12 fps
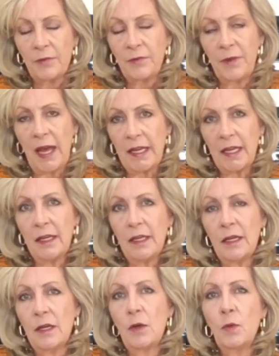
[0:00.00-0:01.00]
Feta
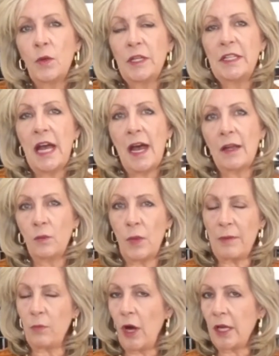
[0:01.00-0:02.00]
would not,
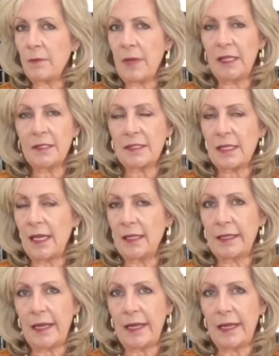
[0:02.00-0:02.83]
my watermelon salad,